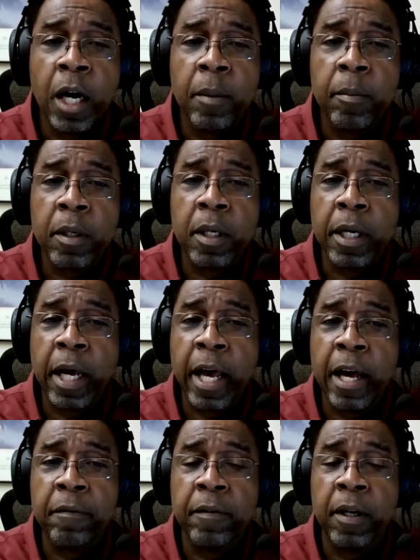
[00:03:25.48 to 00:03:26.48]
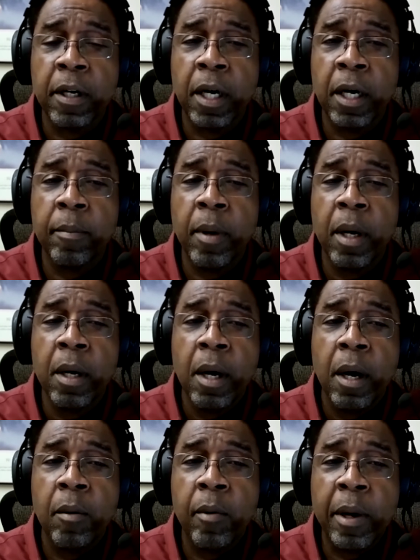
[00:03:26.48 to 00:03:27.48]
We're going to have a
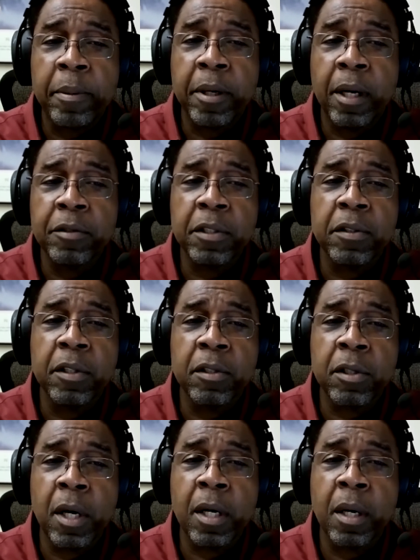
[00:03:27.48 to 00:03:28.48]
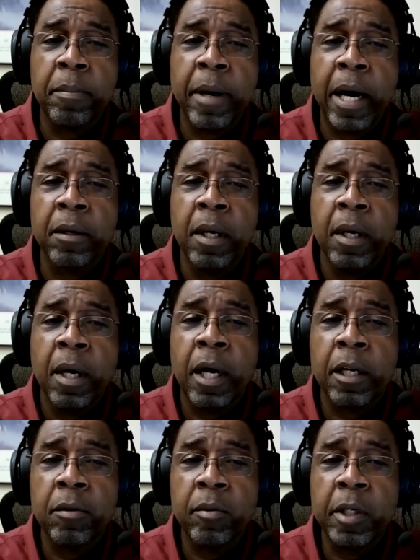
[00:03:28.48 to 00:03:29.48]
webinar just to talk about
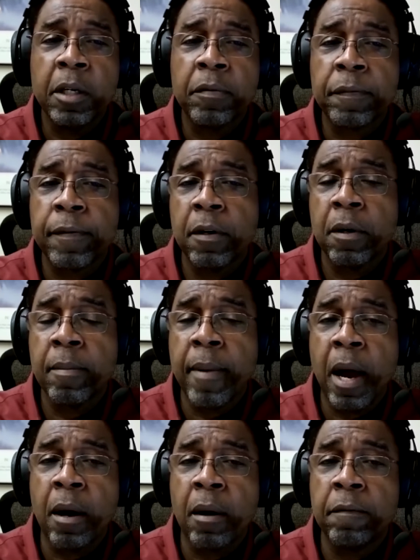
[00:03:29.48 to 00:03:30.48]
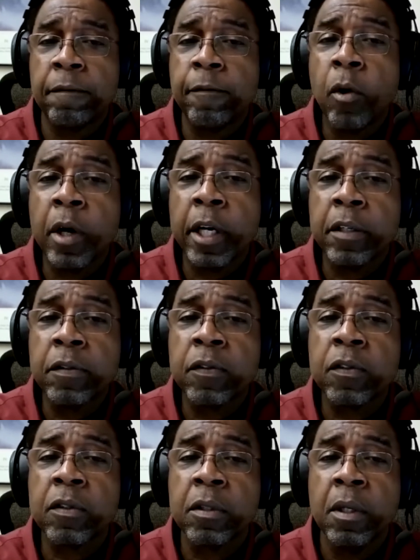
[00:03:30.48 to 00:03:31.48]
how do we affirm our
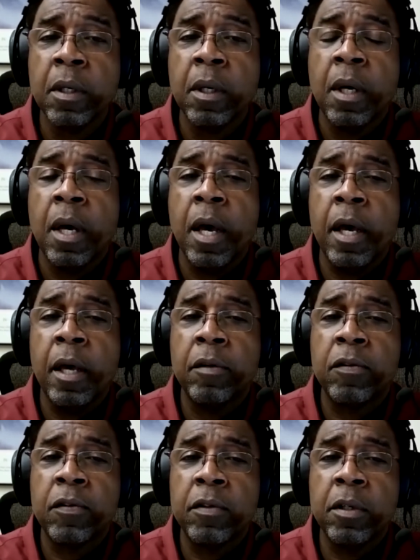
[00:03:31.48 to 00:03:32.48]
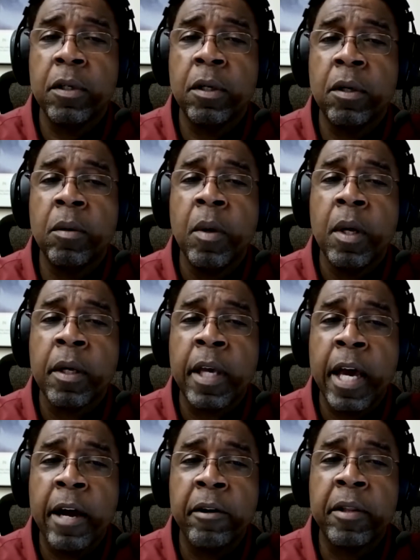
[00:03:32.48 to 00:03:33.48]
voice and still
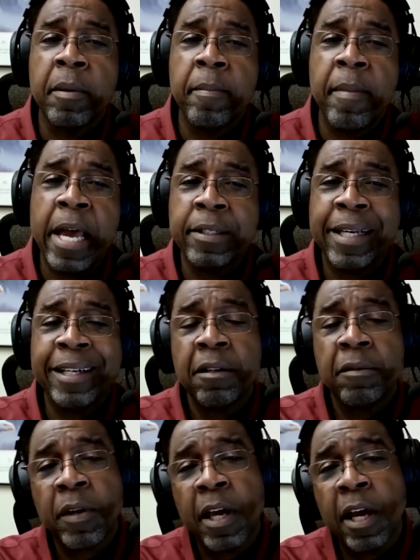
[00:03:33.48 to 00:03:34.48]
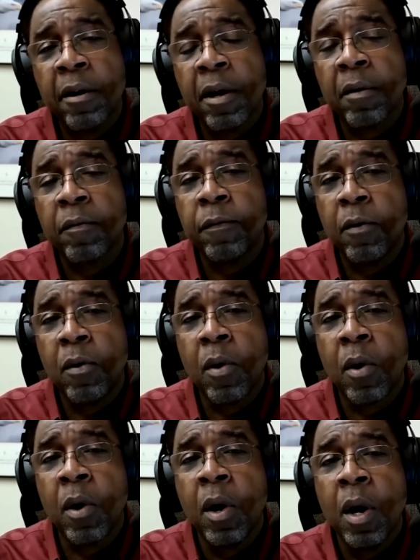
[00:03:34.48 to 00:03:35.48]
carry the mandate of caring
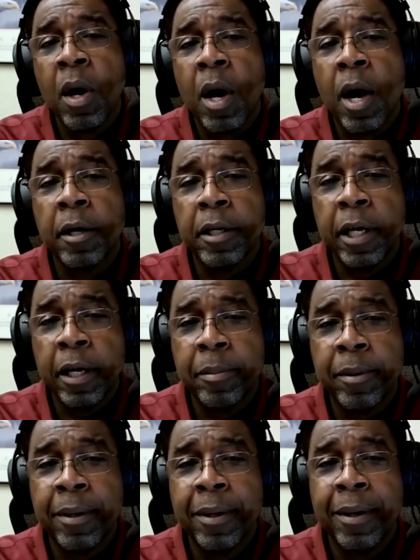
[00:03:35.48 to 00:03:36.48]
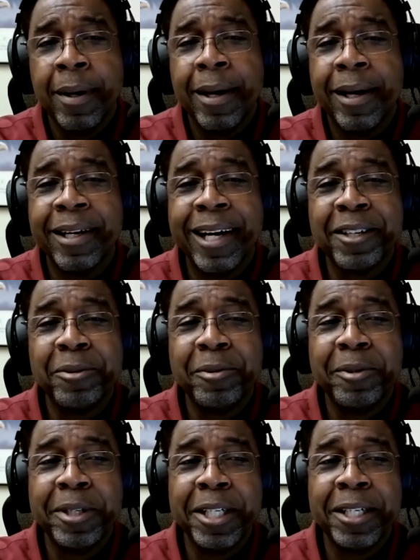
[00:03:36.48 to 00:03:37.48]
for our neighbor, and how do
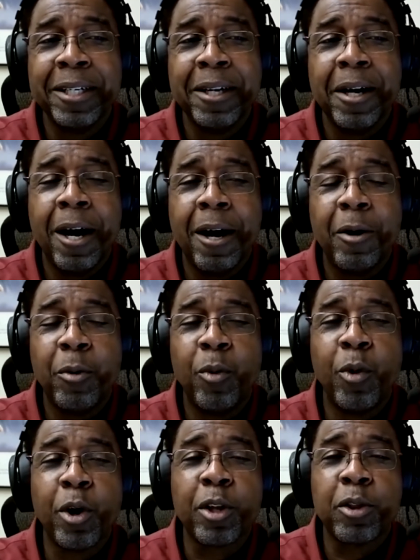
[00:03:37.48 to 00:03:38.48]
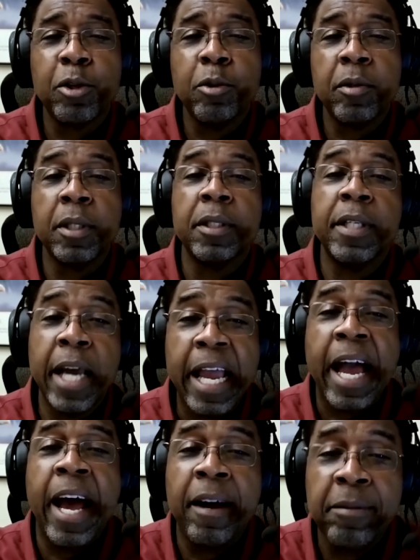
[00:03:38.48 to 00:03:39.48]
we work through the day
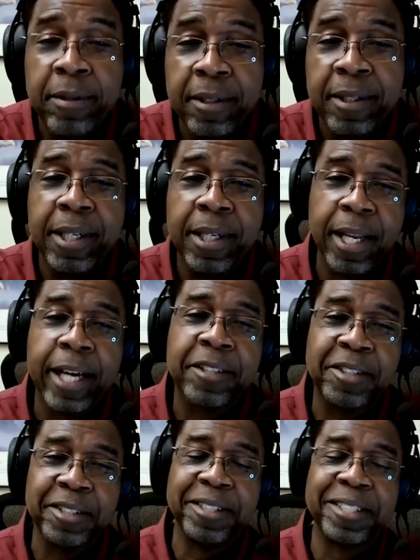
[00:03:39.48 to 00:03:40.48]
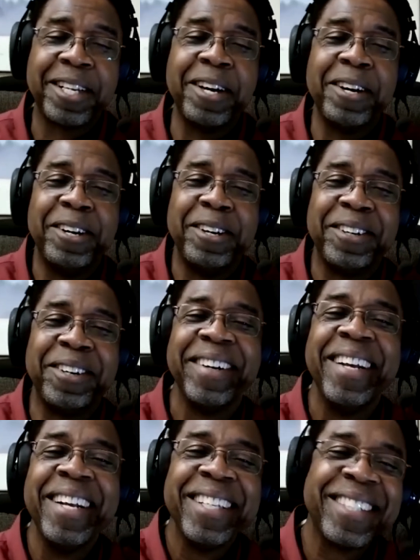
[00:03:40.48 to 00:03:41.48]
after the election.
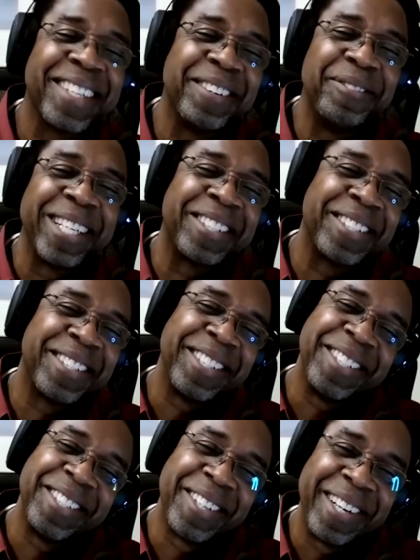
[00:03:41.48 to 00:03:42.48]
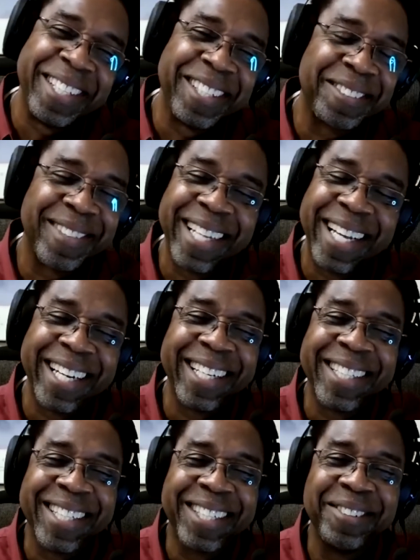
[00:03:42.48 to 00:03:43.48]
So make sure you join us for that. I
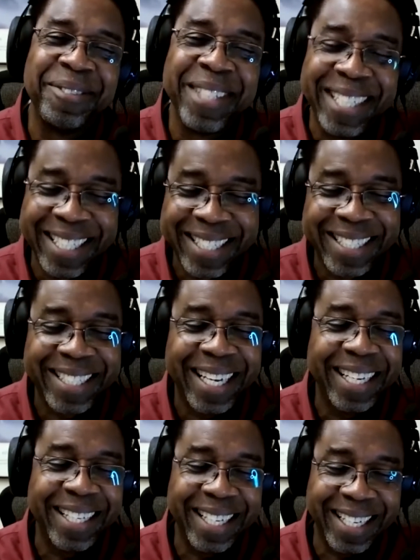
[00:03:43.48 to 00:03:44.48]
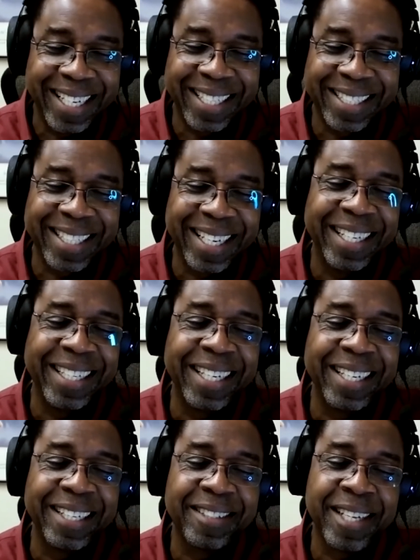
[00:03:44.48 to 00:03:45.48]
think it'll be an exciting
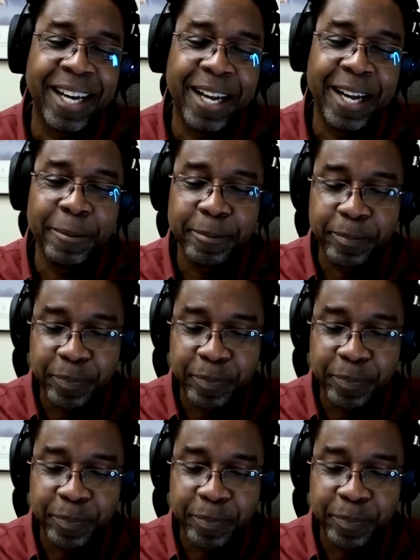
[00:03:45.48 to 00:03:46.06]
time.